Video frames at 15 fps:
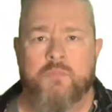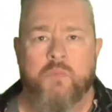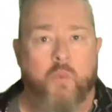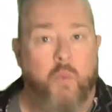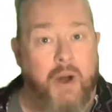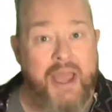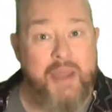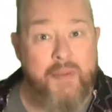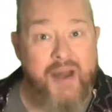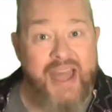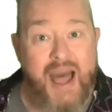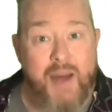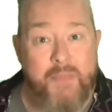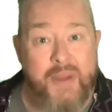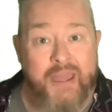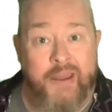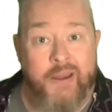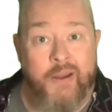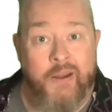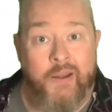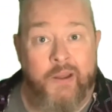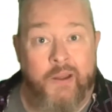Why am I hopping?
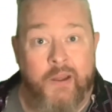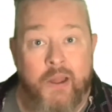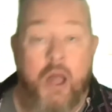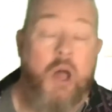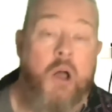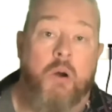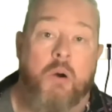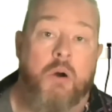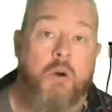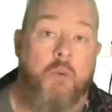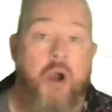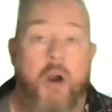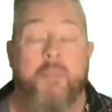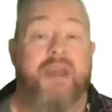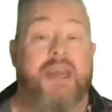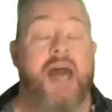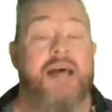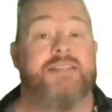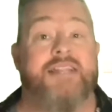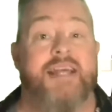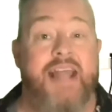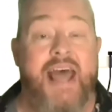Oh, well, because
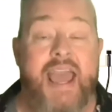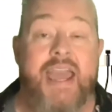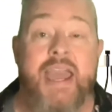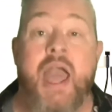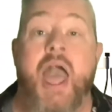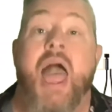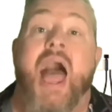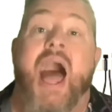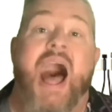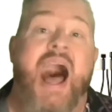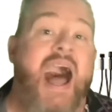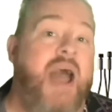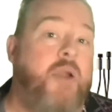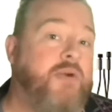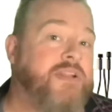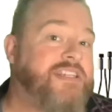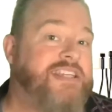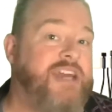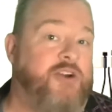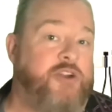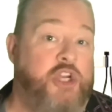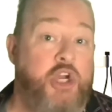today I want to
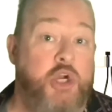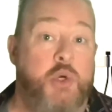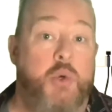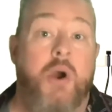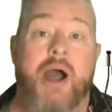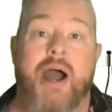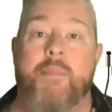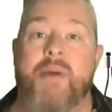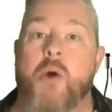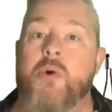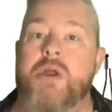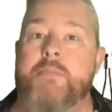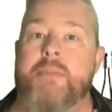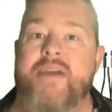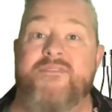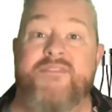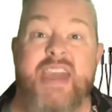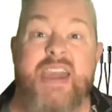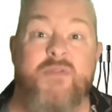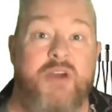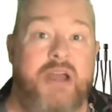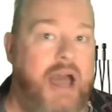tell you about one of my
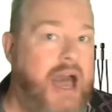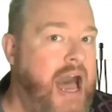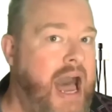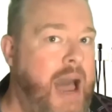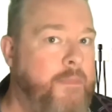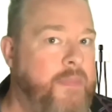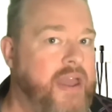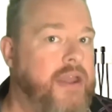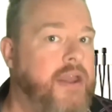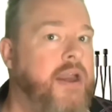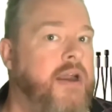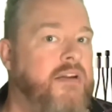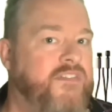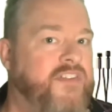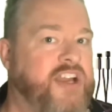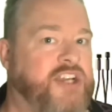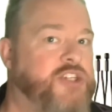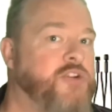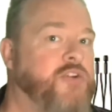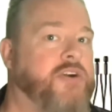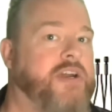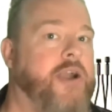favorite hopping
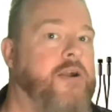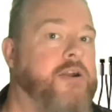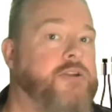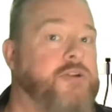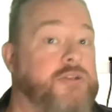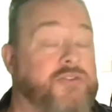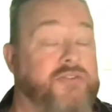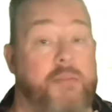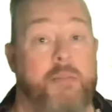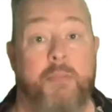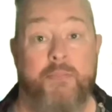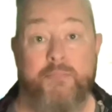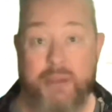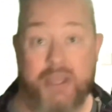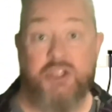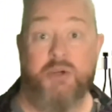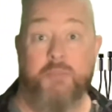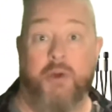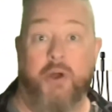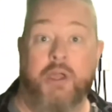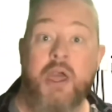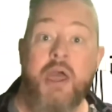fictional characters from a picture
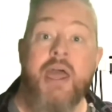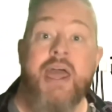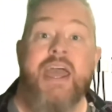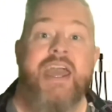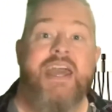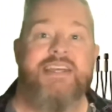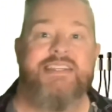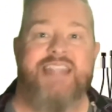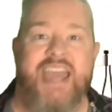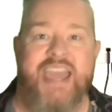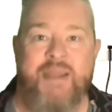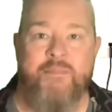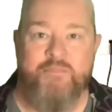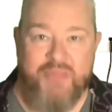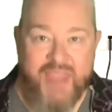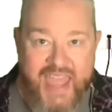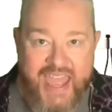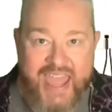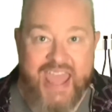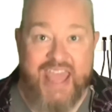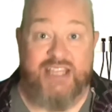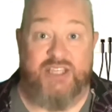book. His name
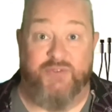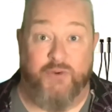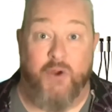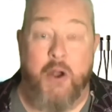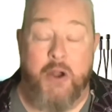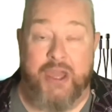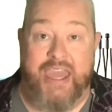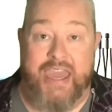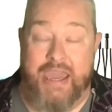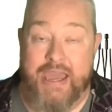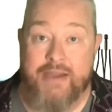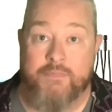is Froggy.